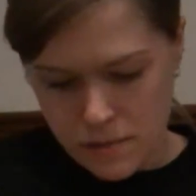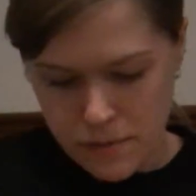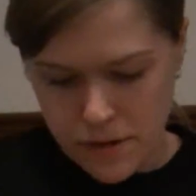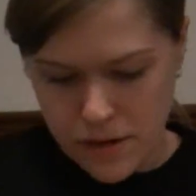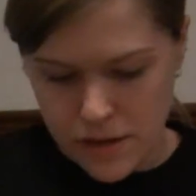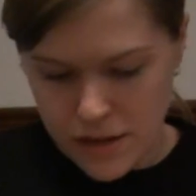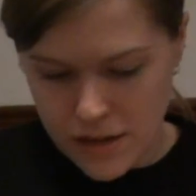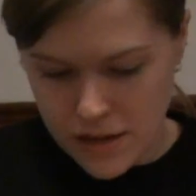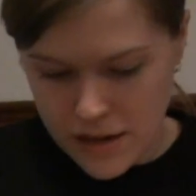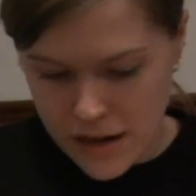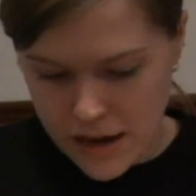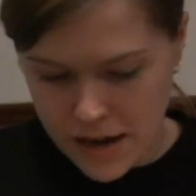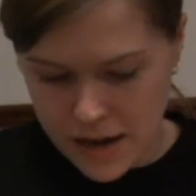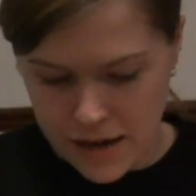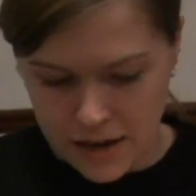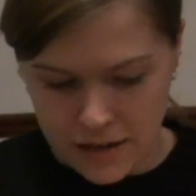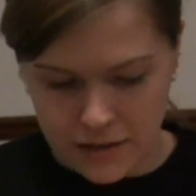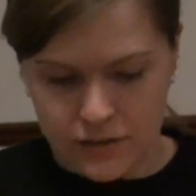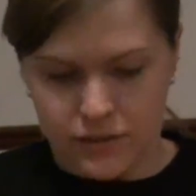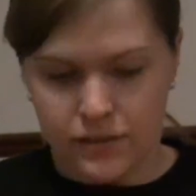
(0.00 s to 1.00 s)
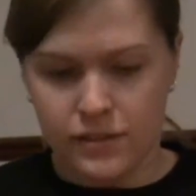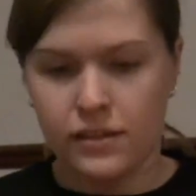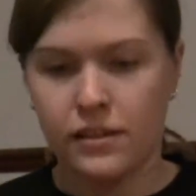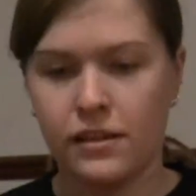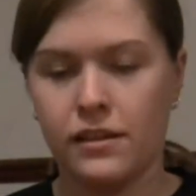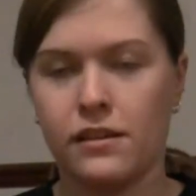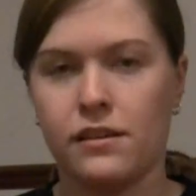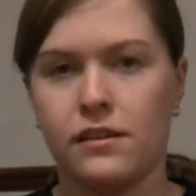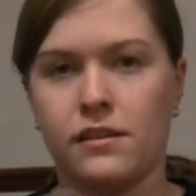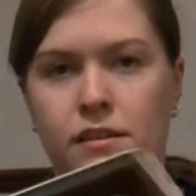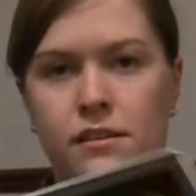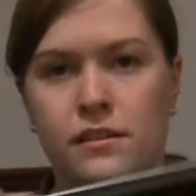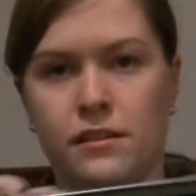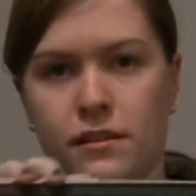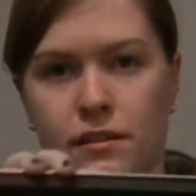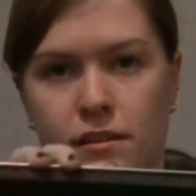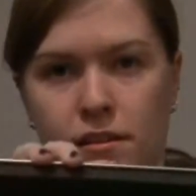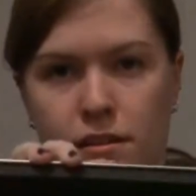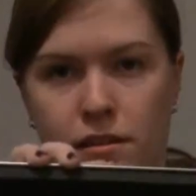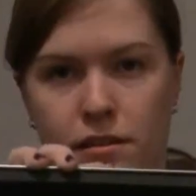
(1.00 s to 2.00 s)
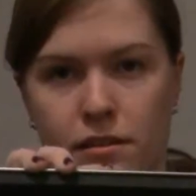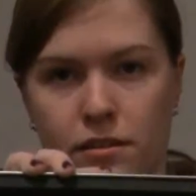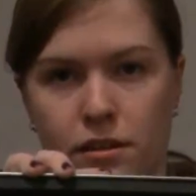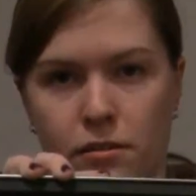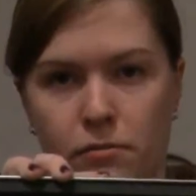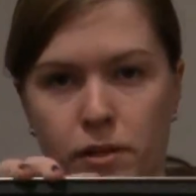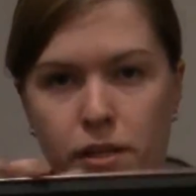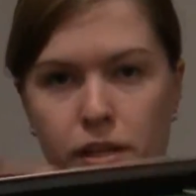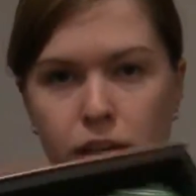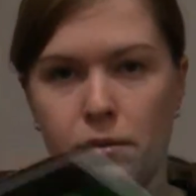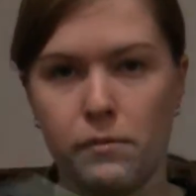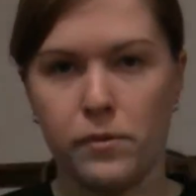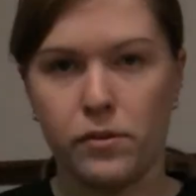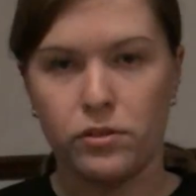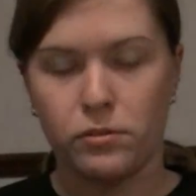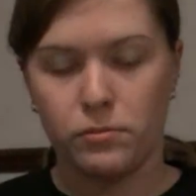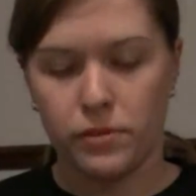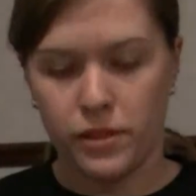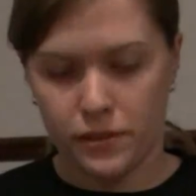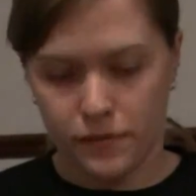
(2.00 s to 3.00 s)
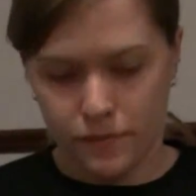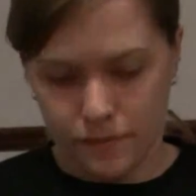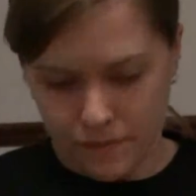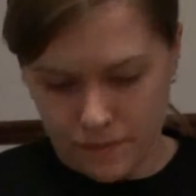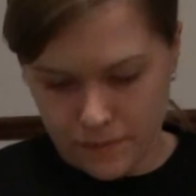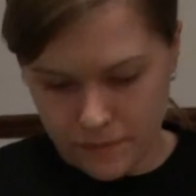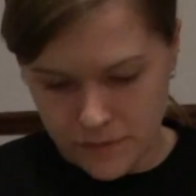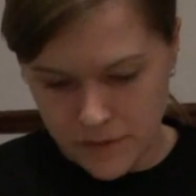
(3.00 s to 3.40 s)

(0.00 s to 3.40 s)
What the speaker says: But it then has Darwinia and Multiwinia.